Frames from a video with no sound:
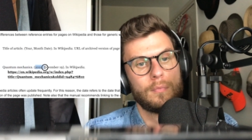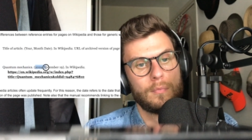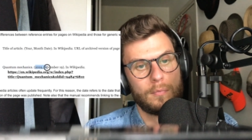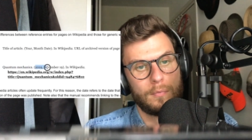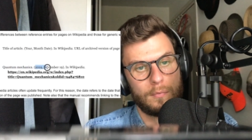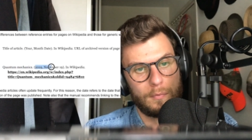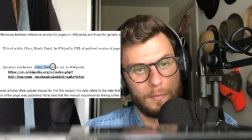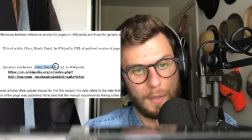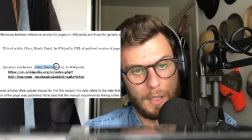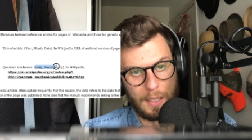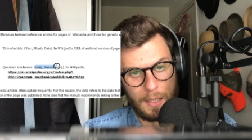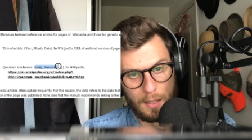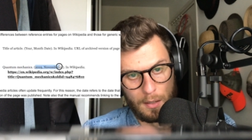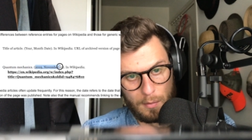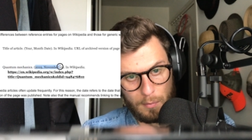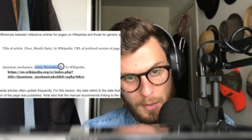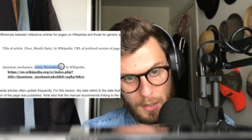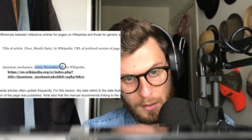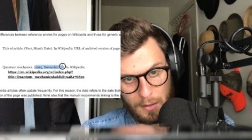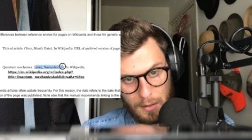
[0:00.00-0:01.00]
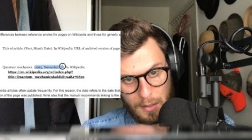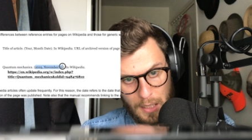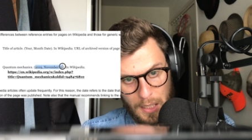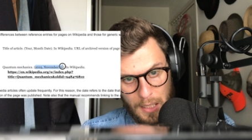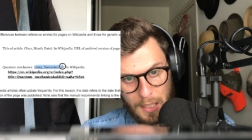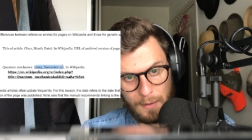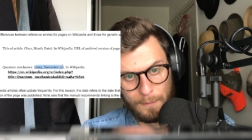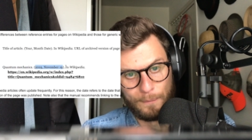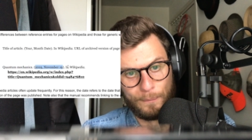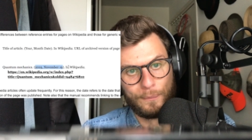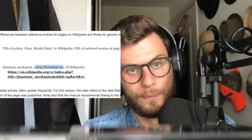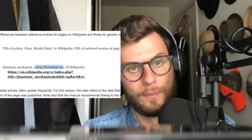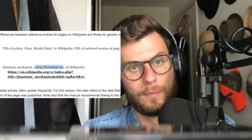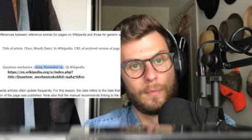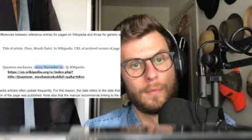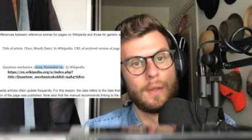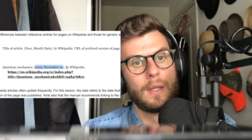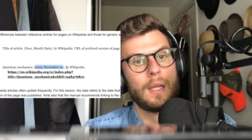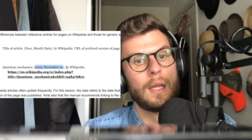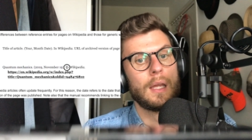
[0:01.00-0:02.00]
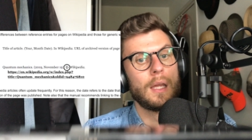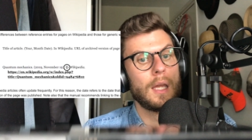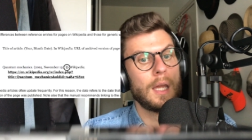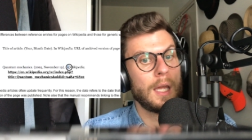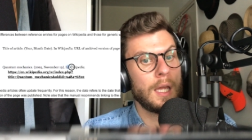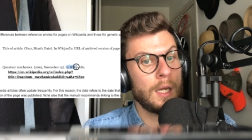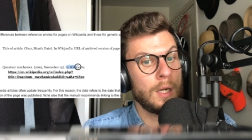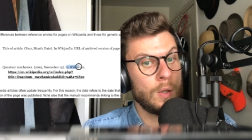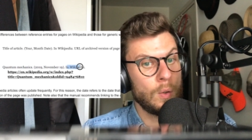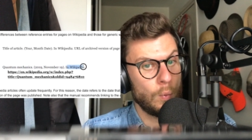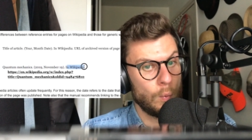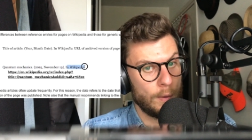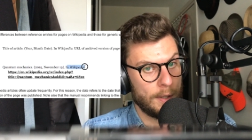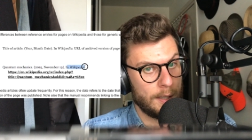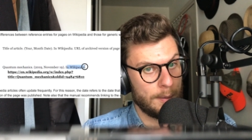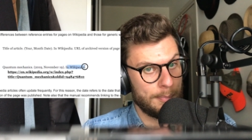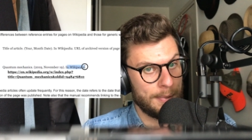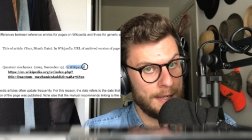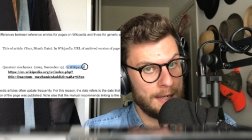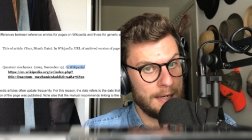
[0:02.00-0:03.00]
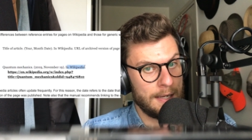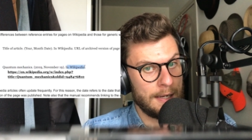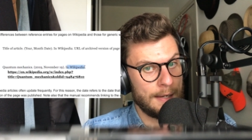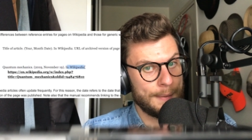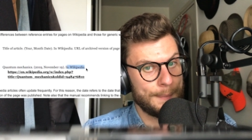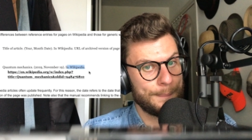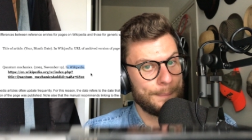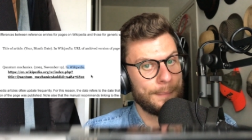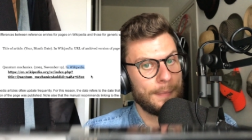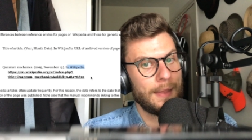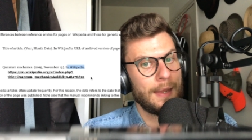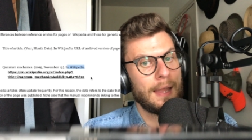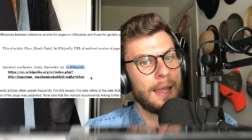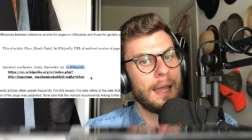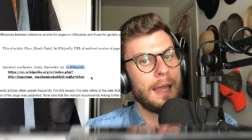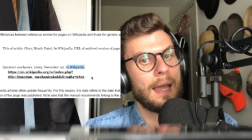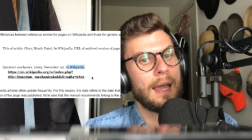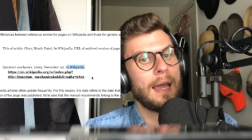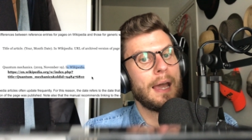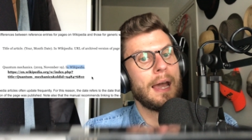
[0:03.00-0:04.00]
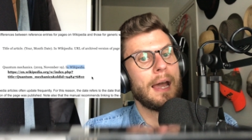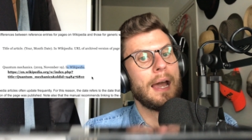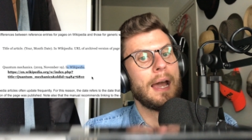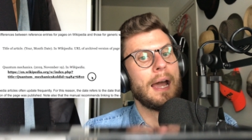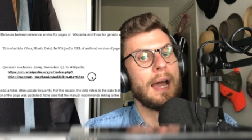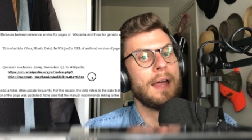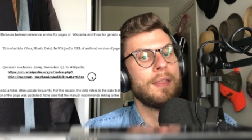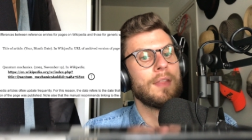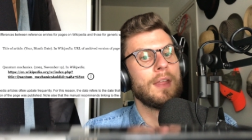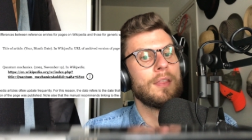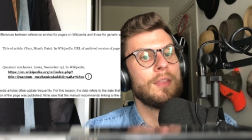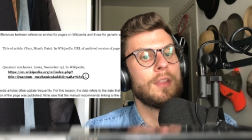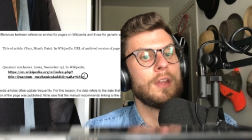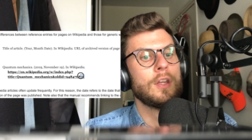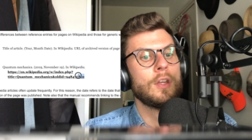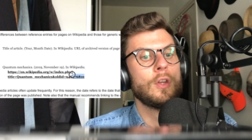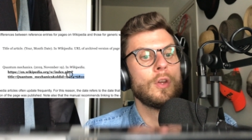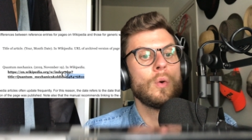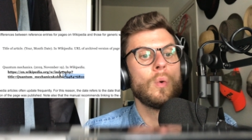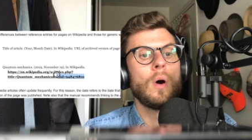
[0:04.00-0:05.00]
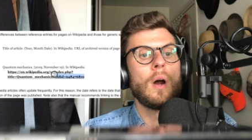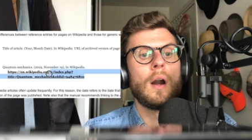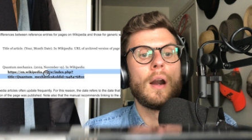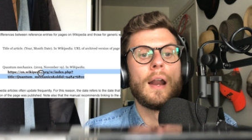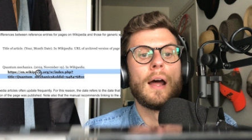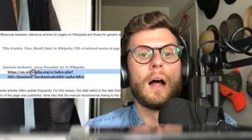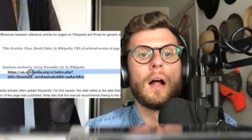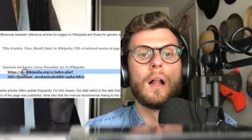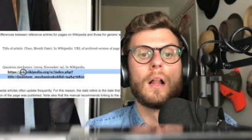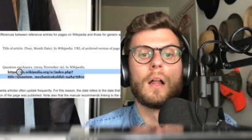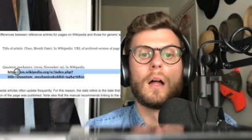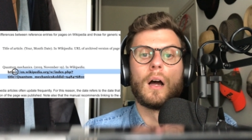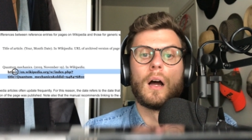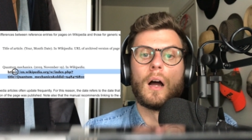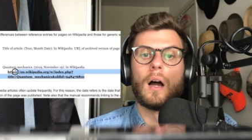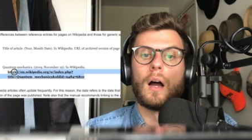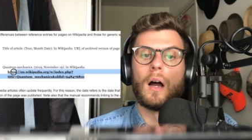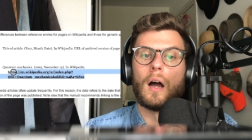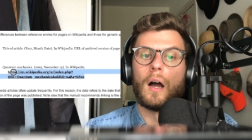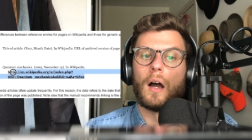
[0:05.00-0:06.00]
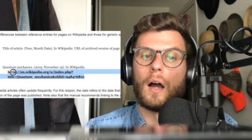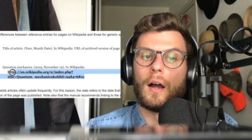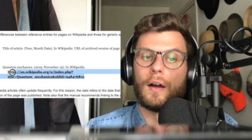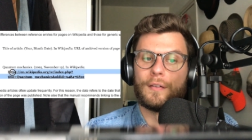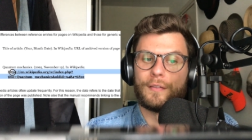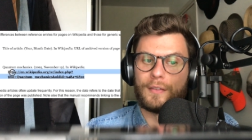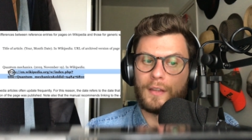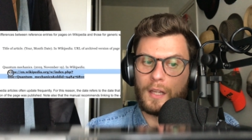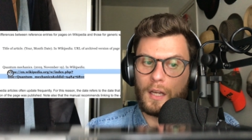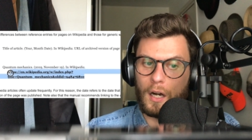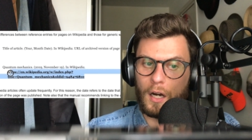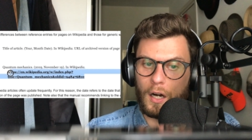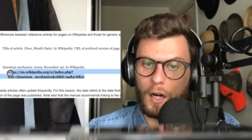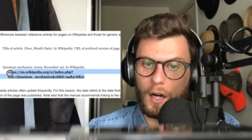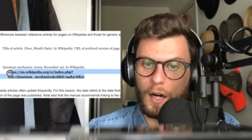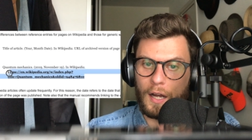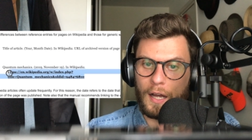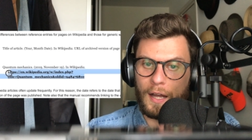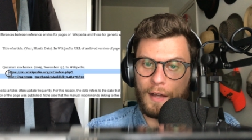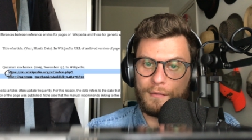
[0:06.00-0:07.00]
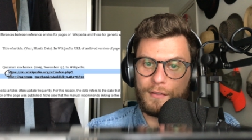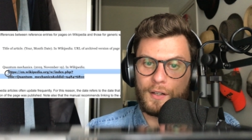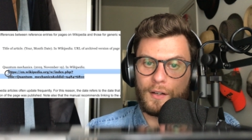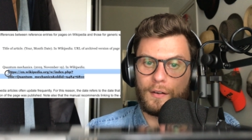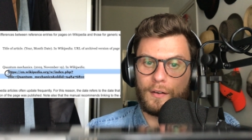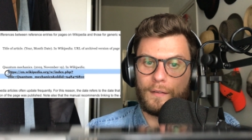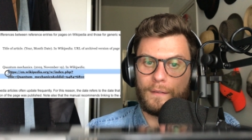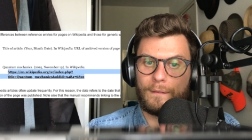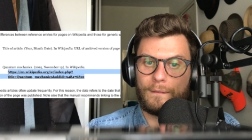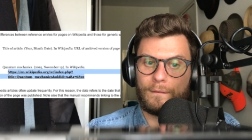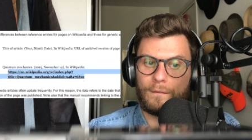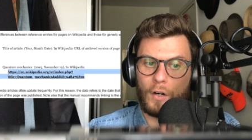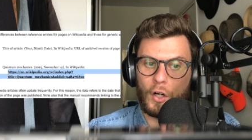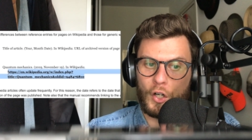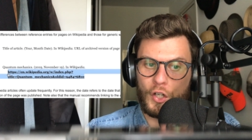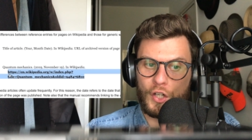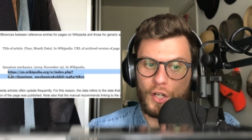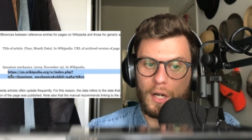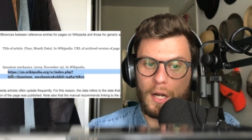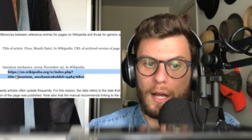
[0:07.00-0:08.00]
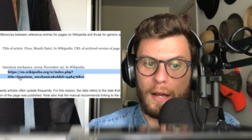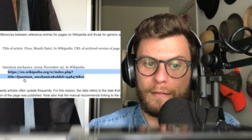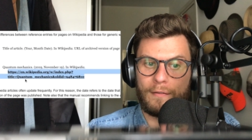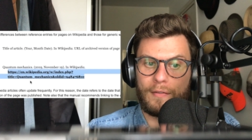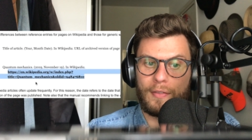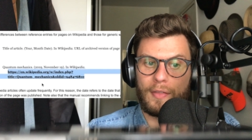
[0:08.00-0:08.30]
the year, month, date in Wikipedia, and then the URL of the archived version of the